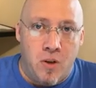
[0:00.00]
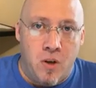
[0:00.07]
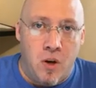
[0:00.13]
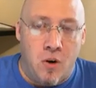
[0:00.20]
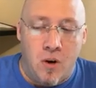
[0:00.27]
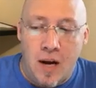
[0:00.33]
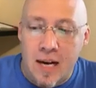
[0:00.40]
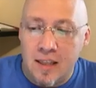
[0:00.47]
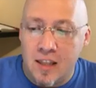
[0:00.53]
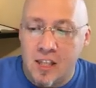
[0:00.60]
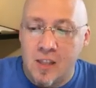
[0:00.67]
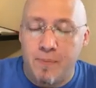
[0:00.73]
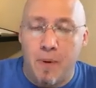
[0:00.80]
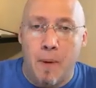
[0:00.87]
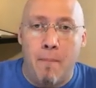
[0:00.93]
All right? The
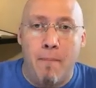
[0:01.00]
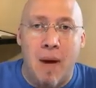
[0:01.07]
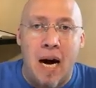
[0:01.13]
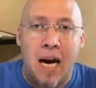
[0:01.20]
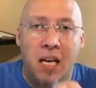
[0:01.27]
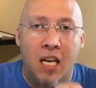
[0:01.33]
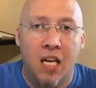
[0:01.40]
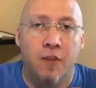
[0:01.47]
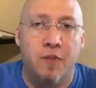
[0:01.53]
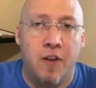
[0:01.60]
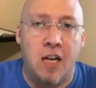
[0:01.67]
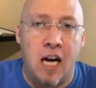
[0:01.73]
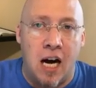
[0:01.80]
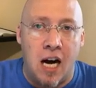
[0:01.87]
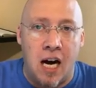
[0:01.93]
spermata of
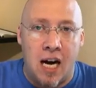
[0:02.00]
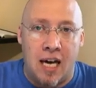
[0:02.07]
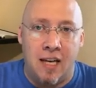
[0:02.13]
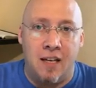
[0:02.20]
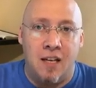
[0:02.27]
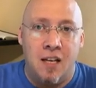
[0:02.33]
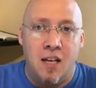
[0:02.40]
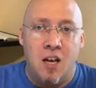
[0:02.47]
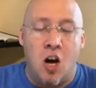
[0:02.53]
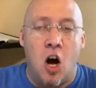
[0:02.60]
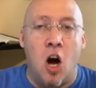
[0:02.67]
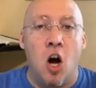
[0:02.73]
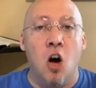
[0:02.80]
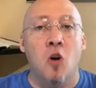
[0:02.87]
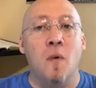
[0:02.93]
God
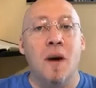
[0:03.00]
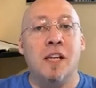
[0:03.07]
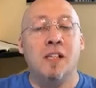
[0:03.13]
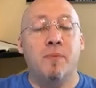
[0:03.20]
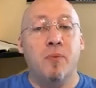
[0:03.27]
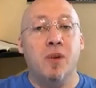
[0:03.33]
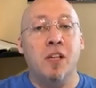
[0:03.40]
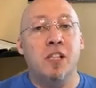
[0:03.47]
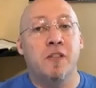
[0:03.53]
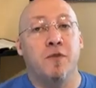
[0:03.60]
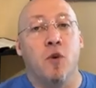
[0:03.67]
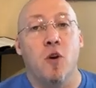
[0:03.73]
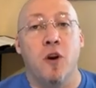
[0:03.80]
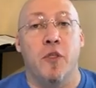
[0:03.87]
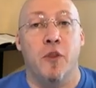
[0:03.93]
always brings
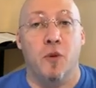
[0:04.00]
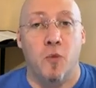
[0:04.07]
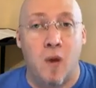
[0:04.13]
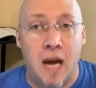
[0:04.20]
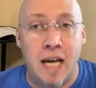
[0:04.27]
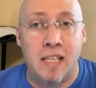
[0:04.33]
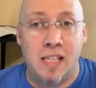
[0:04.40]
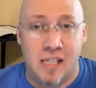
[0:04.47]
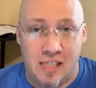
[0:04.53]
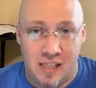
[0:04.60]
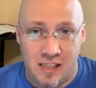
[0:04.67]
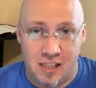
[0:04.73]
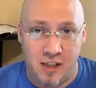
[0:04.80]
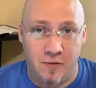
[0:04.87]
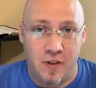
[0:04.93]
forth the
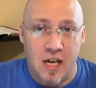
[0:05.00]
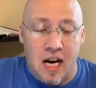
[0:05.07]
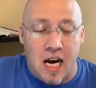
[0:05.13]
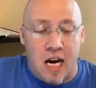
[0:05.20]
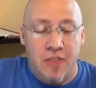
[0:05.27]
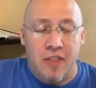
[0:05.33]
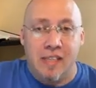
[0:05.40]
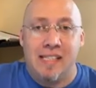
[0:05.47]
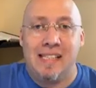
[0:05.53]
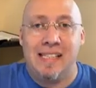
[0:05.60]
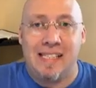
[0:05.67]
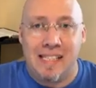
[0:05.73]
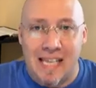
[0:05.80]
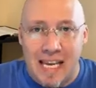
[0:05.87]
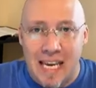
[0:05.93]
righteousness of God, the
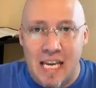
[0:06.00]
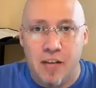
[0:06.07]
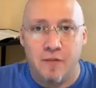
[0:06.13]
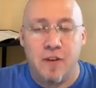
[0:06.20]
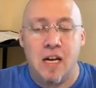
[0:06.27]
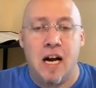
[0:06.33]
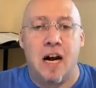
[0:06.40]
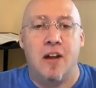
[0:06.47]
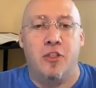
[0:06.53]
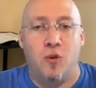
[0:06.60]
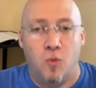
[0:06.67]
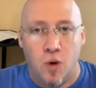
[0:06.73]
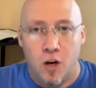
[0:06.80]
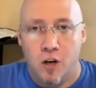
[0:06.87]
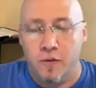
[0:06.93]
seed of God, the
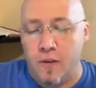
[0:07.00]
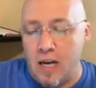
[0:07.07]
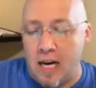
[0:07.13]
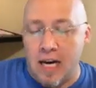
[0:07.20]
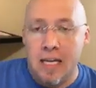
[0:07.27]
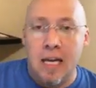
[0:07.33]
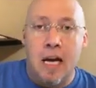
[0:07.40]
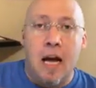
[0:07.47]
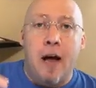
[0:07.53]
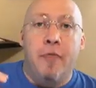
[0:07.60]
word of God.